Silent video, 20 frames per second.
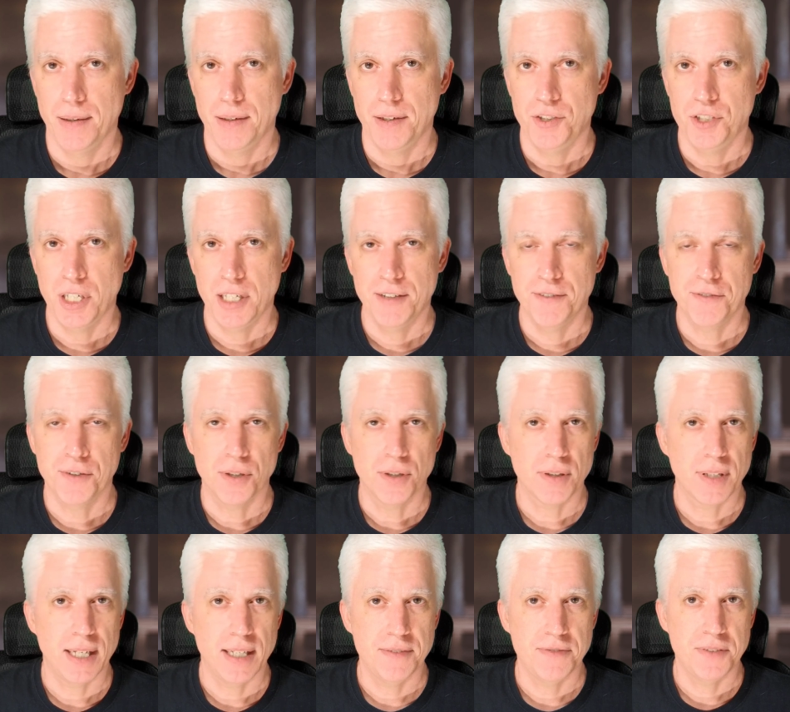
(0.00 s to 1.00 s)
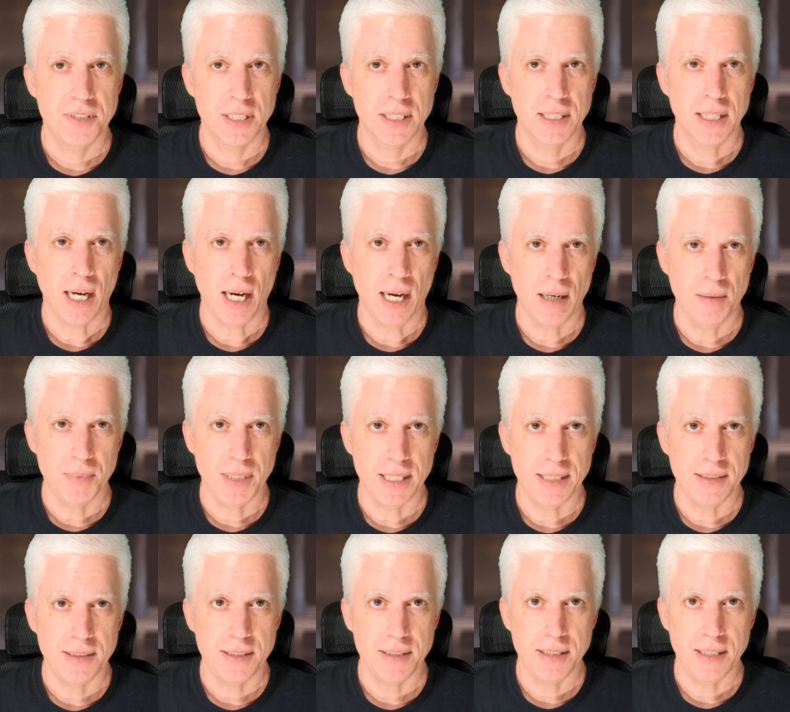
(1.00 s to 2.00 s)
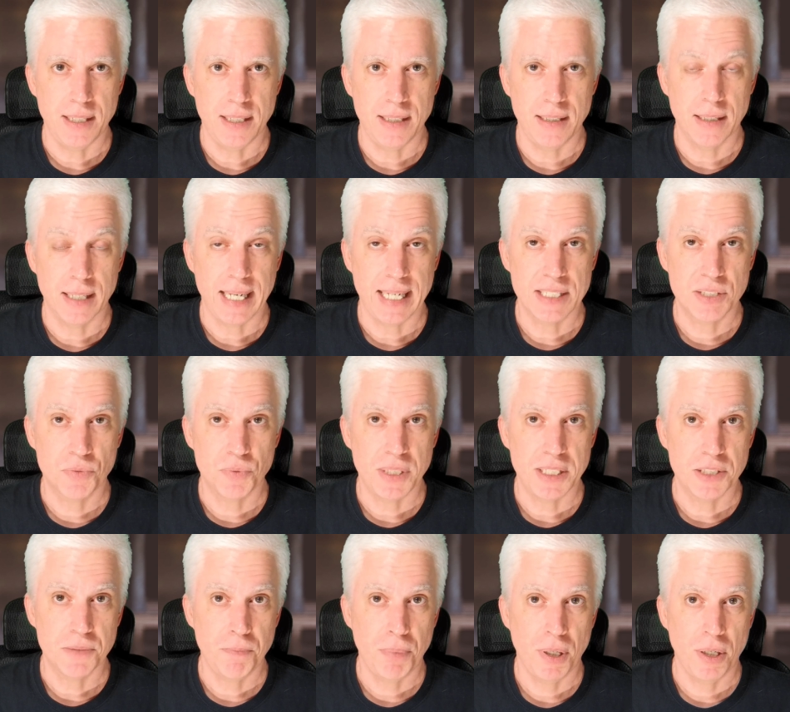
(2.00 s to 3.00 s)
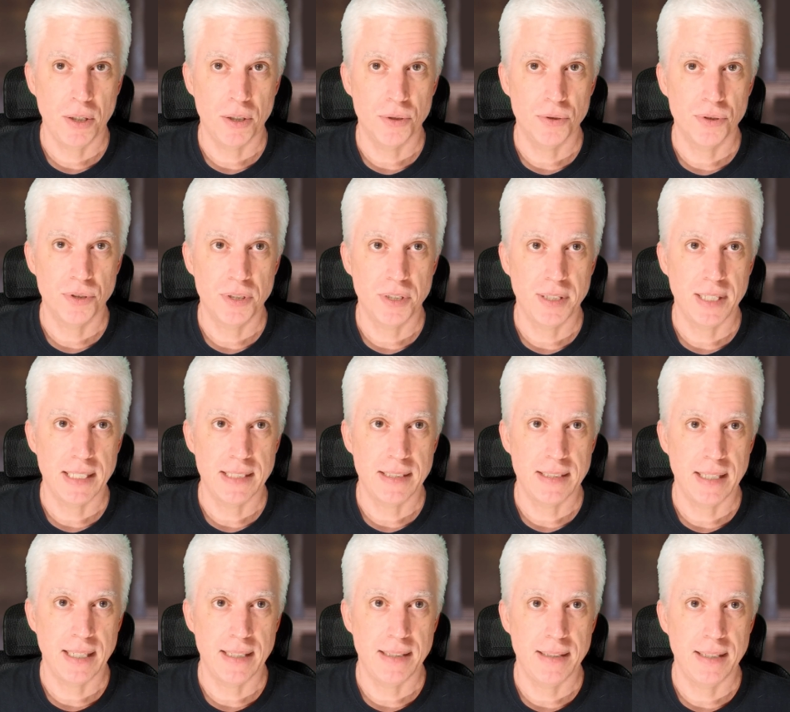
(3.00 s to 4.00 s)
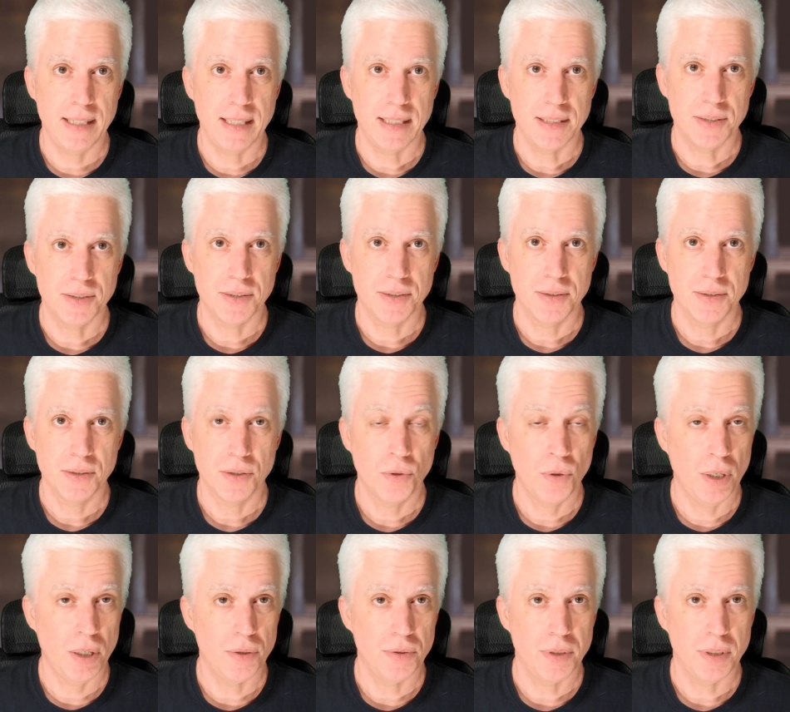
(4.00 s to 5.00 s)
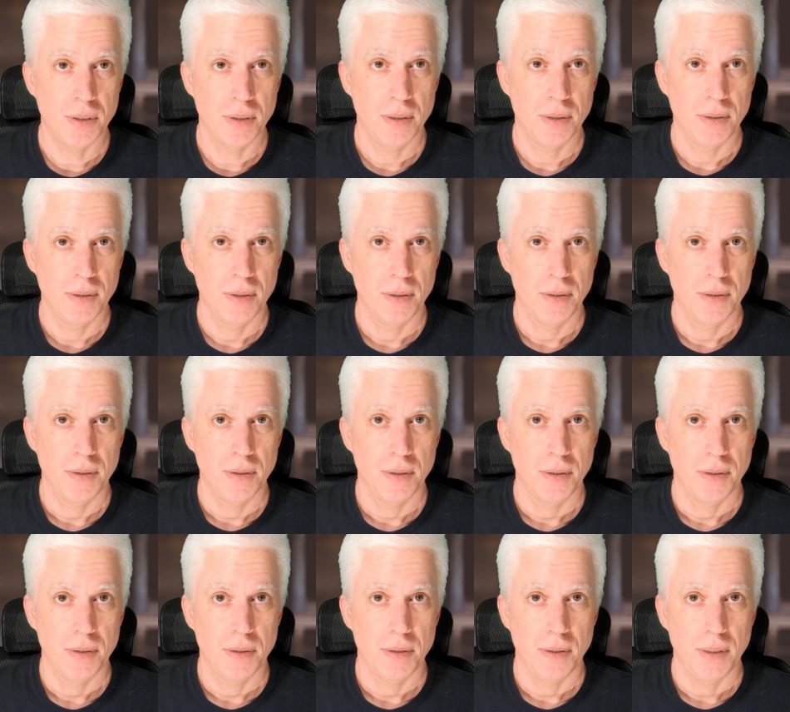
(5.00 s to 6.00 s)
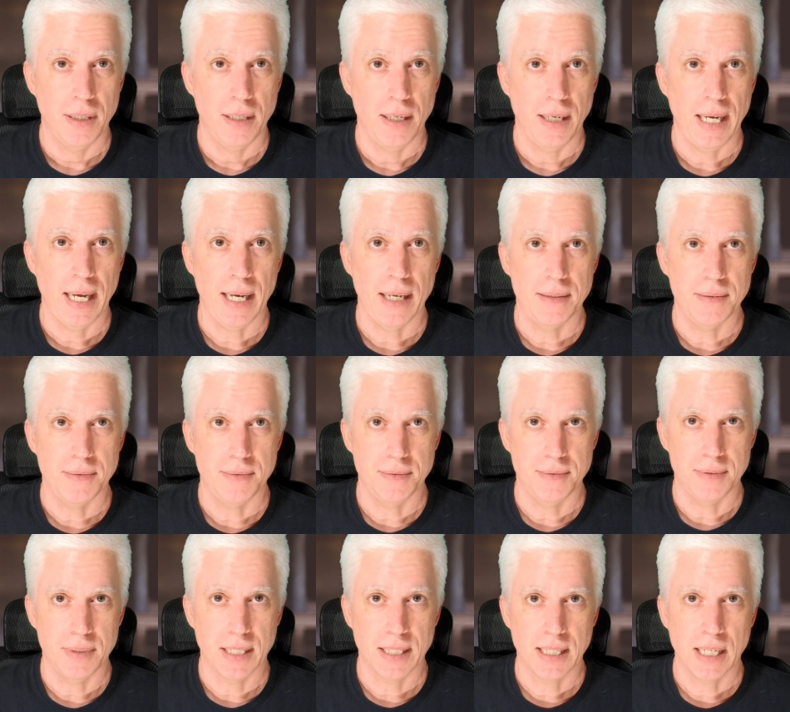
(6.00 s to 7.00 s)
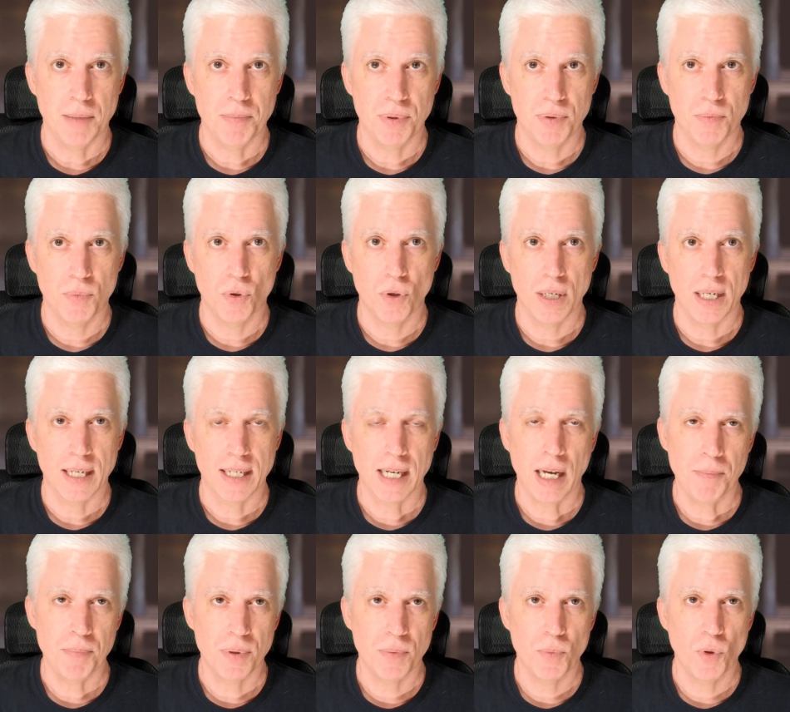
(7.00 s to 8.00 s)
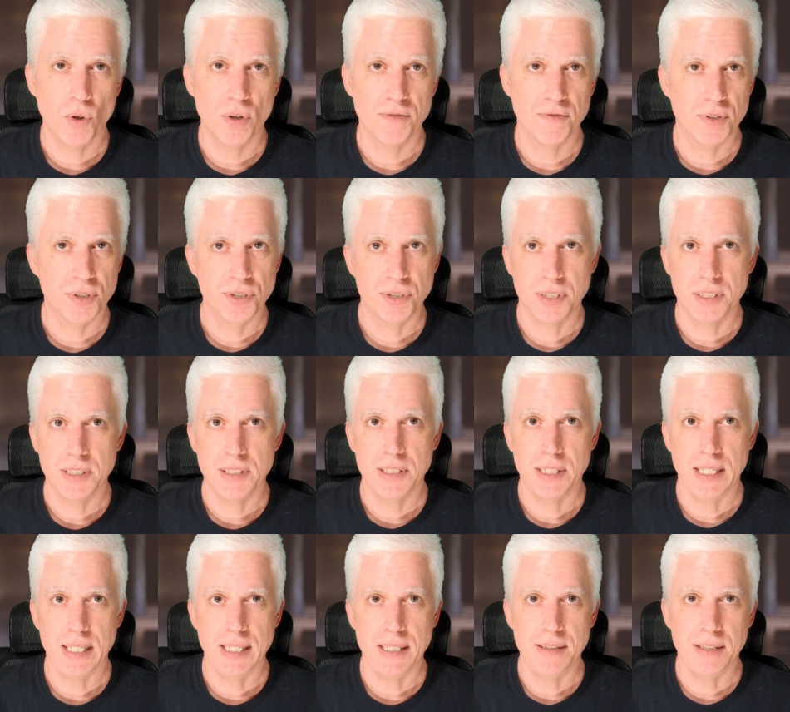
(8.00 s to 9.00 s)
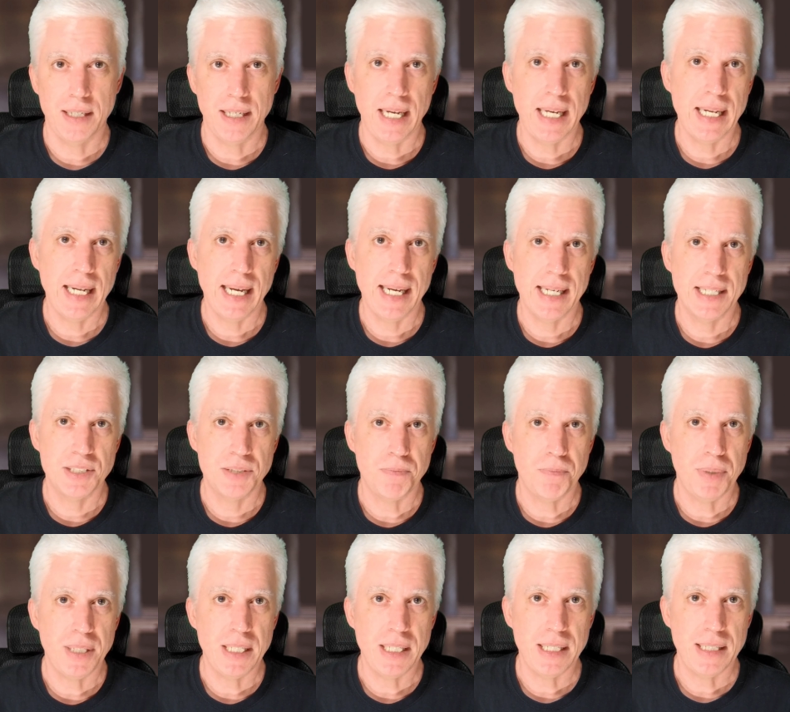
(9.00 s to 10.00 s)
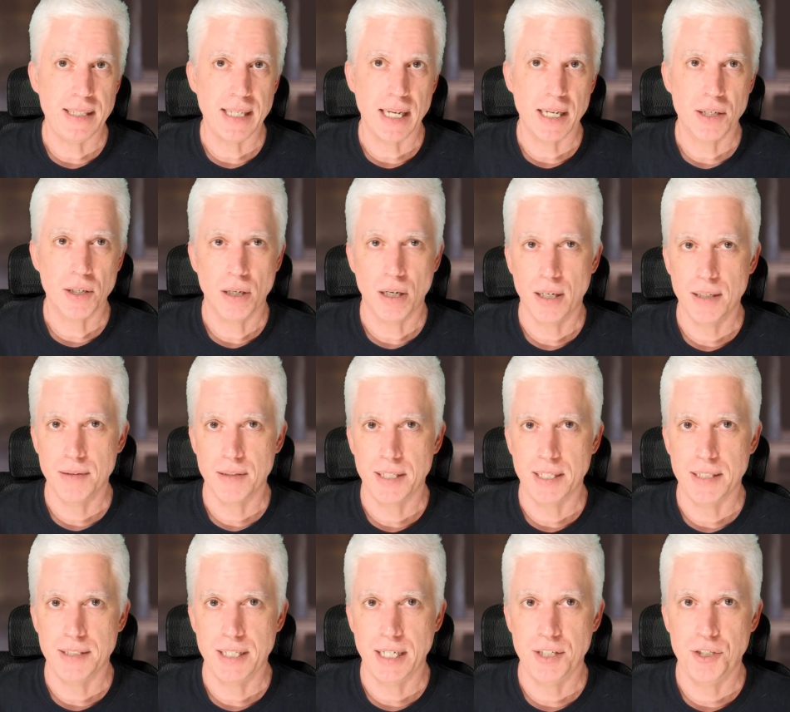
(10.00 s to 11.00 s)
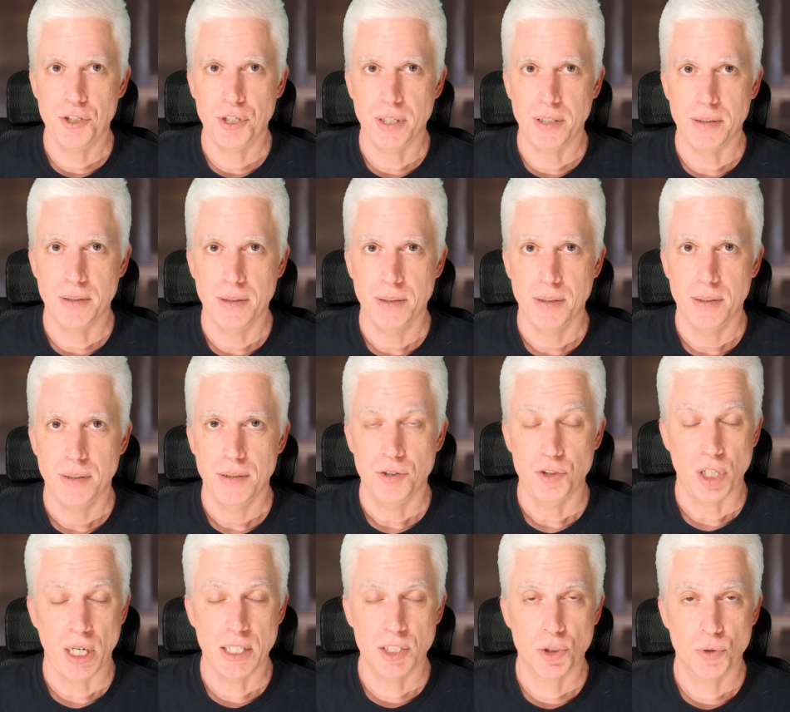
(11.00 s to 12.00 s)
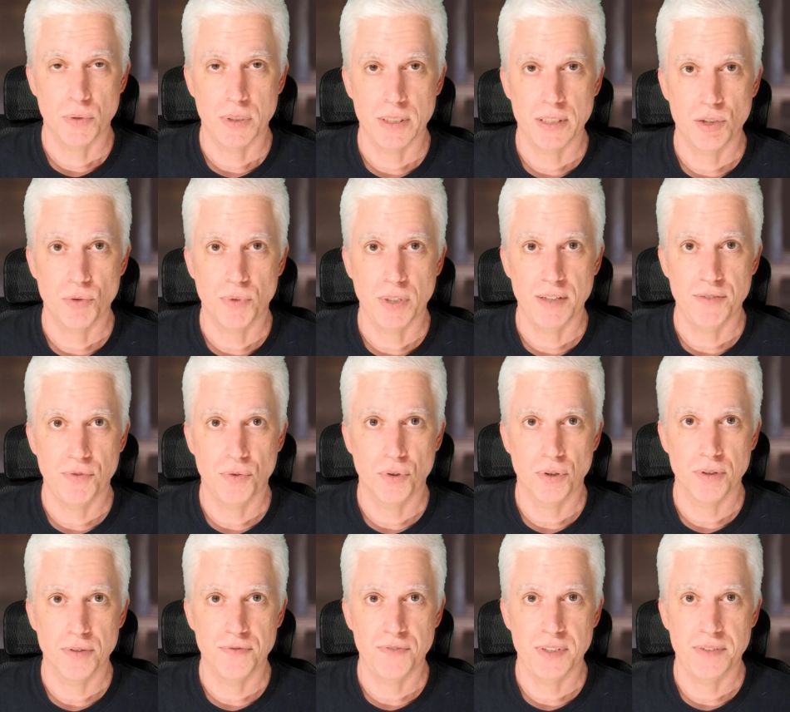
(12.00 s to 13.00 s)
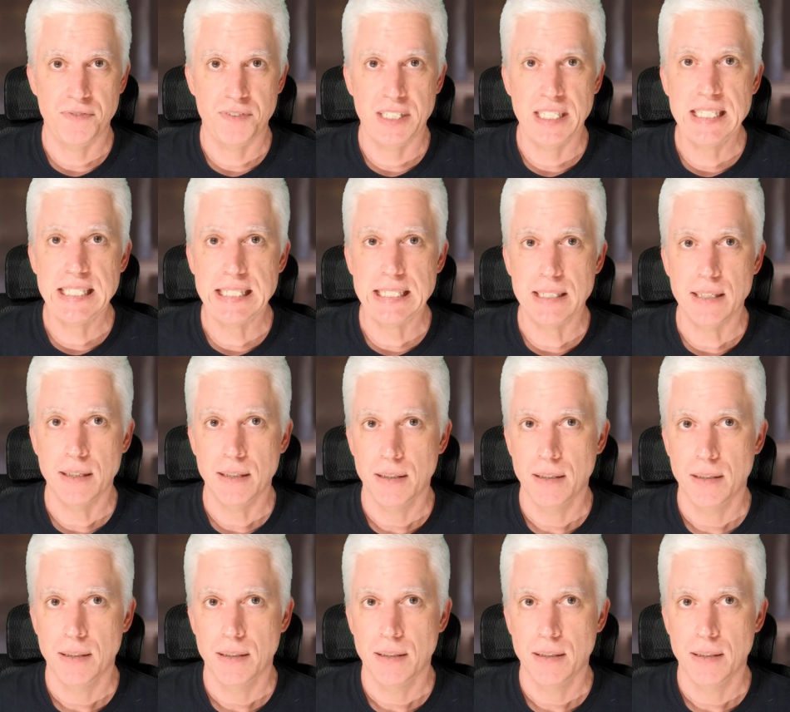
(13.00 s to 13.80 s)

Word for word: Jennifer left a comment in last week's post that said this, quote, and a couple more a couple more verses in the NASB that caught the attention. Joshua 24:15